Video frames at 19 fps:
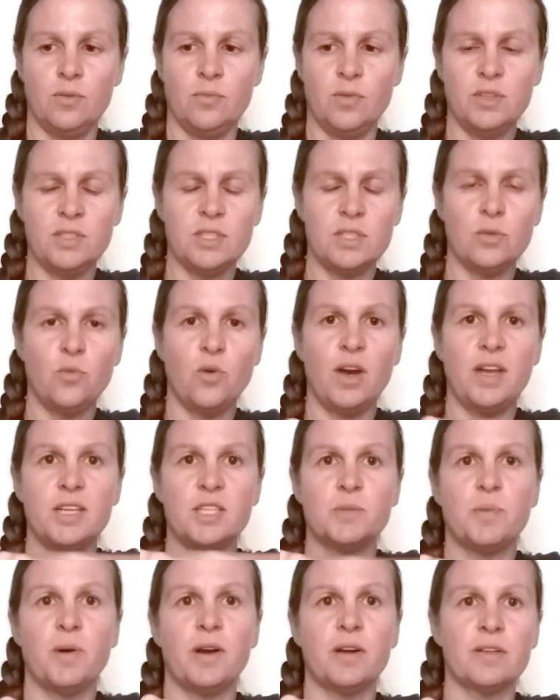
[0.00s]
once the
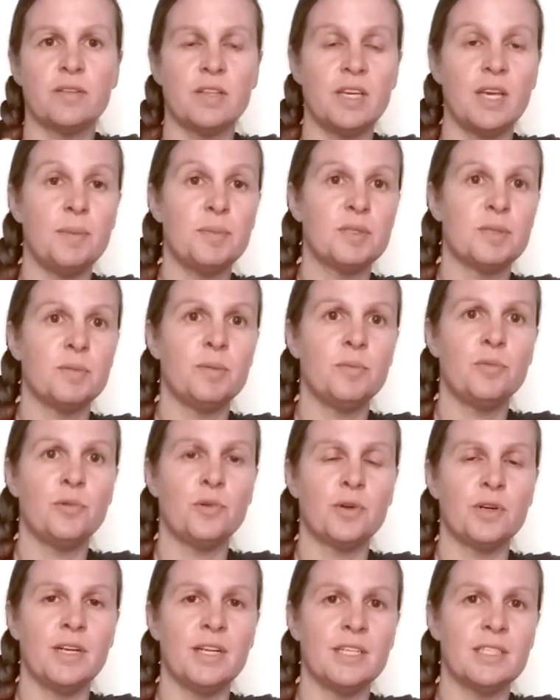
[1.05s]
widest part of the hips have been
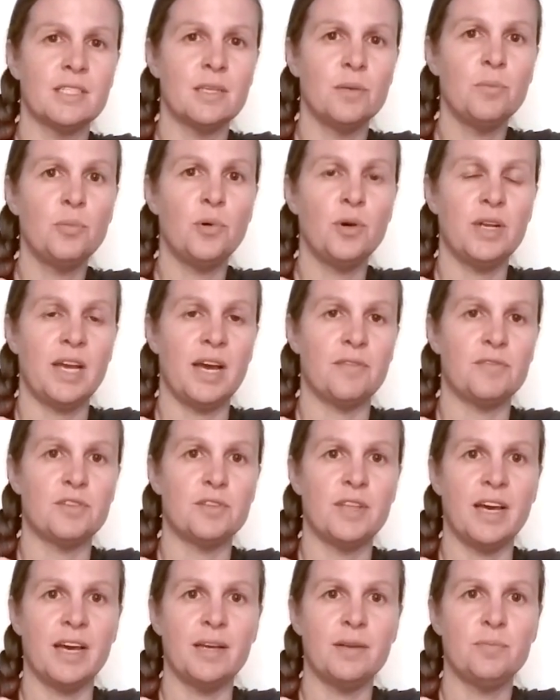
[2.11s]
born, at some point after
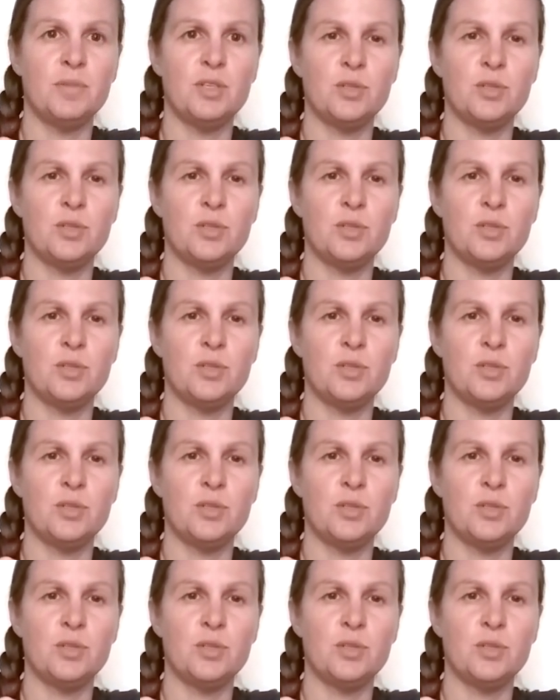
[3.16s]
that,